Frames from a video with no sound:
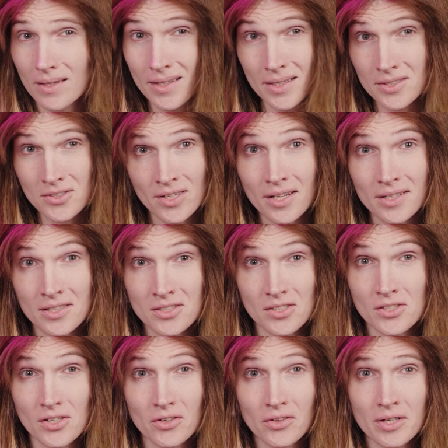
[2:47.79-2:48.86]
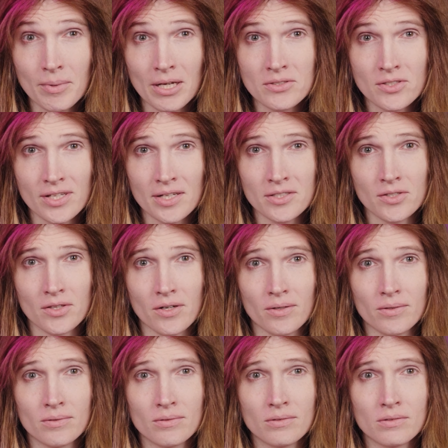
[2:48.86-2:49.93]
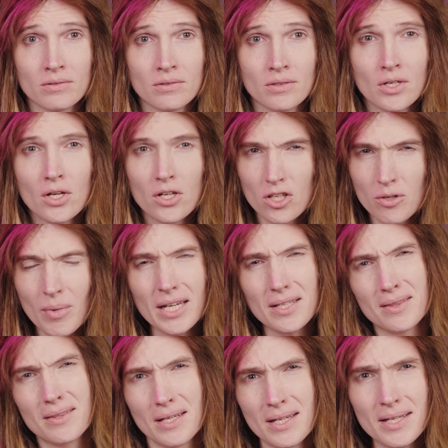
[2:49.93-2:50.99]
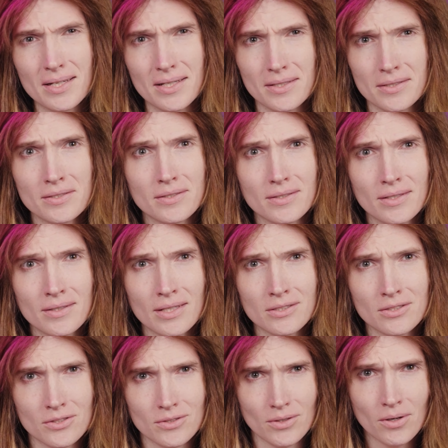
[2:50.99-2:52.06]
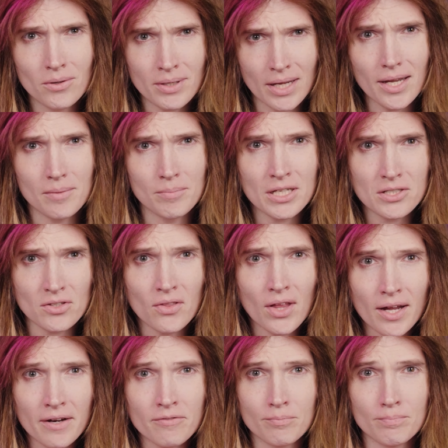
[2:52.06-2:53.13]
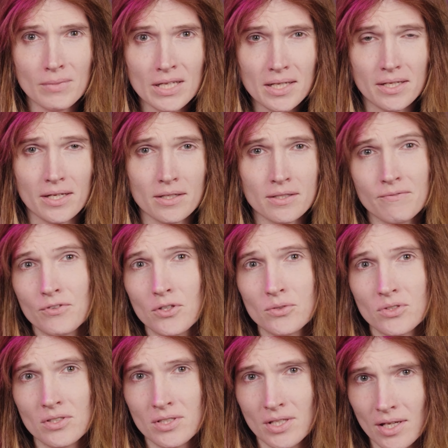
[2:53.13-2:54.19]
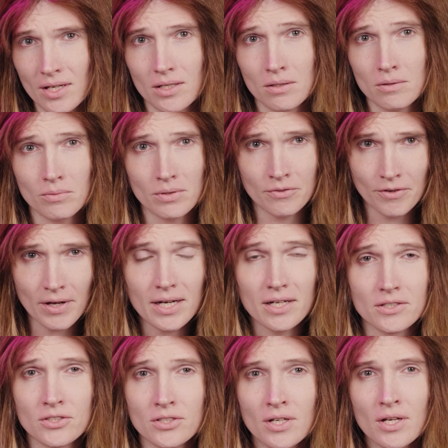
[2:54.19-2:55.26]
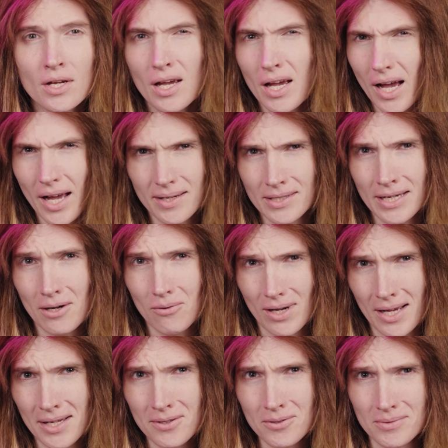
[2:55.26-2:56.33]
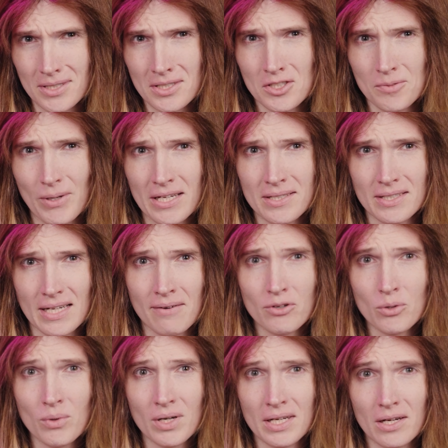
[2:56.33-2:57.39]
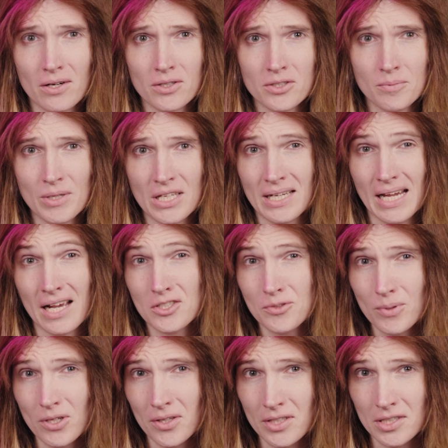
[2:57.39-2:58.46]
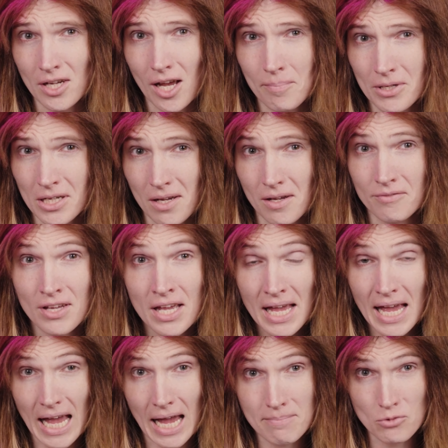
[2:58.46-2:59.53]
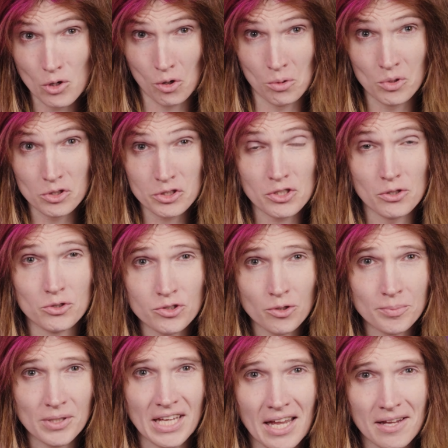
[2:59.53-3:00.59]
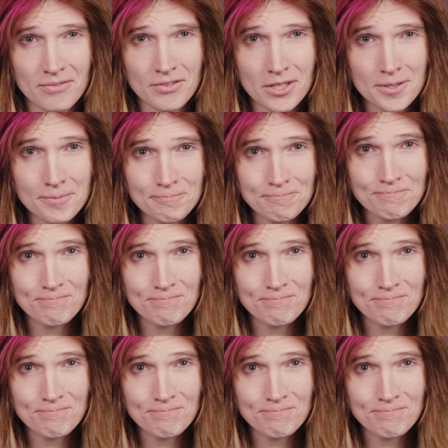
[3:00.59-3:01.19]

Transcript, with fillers: Kink is not necessarily about sex, though. You might think it is, and that's okay, because a lot of media confuses kink with fetish. Now, I don't expect everyone here to be an expert on the topic of abnormal social behavior.